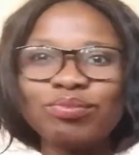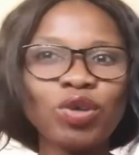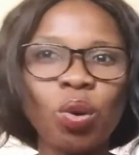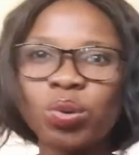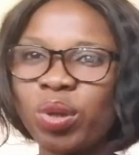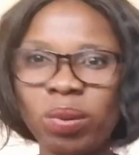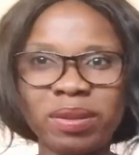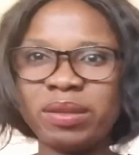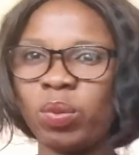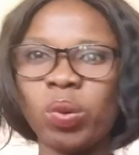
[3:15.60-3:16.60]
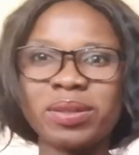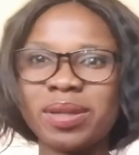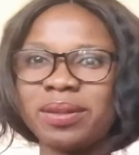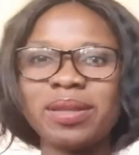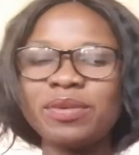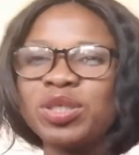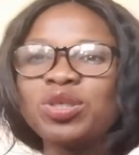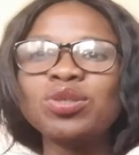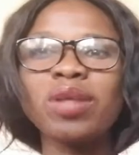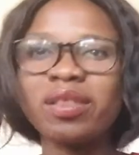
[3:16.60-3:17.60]
goes under the water. There is
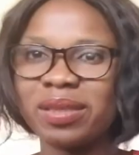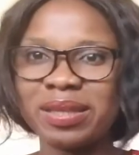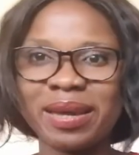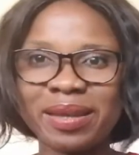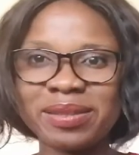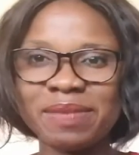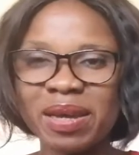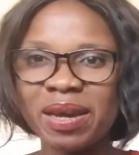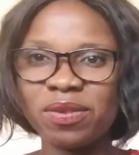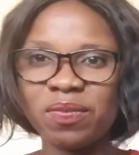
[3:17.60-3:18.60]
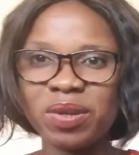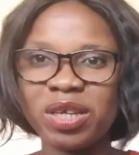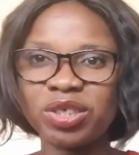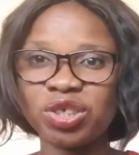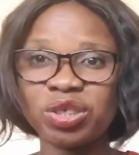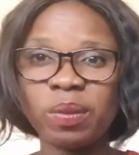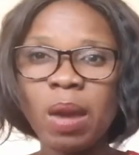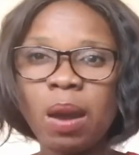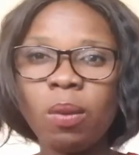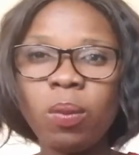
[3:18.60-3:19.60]
nothing that can save that kind of relationship.
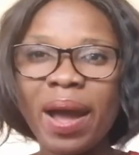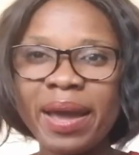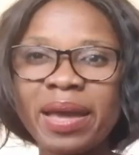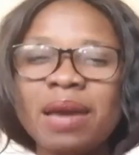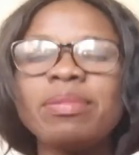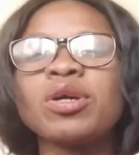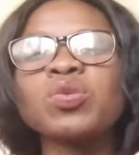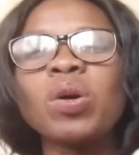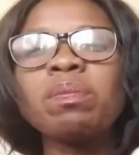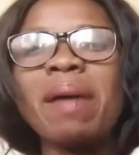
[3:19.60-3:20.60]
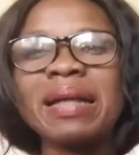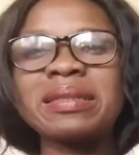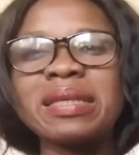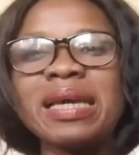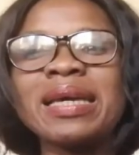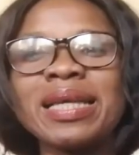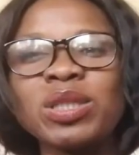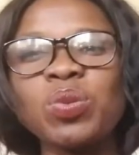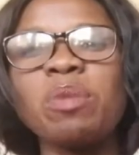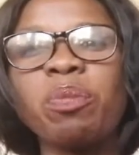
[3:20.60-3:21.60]
Why? Because one party, it
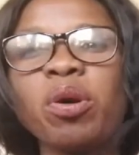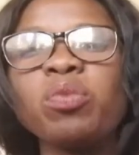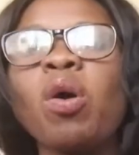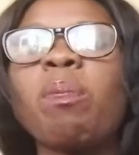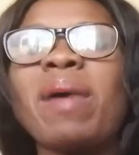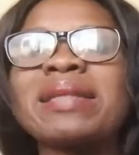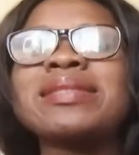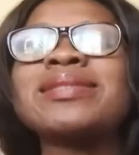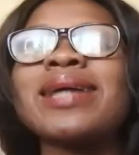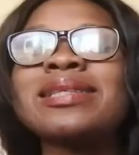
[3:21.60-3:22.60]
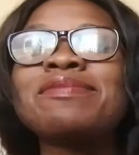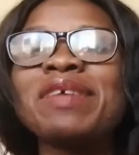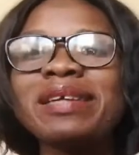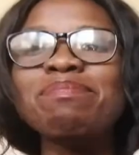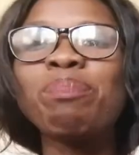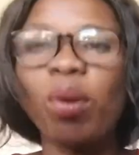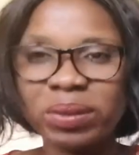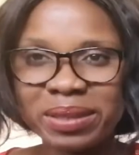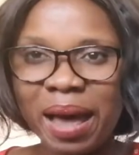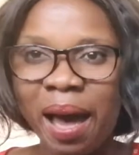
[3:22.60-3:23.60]
gets to a point where party starts feeling
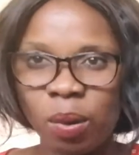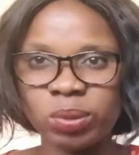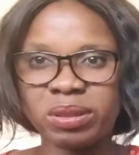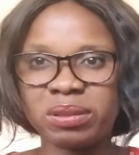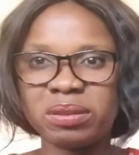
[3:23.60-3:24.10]
burnt out,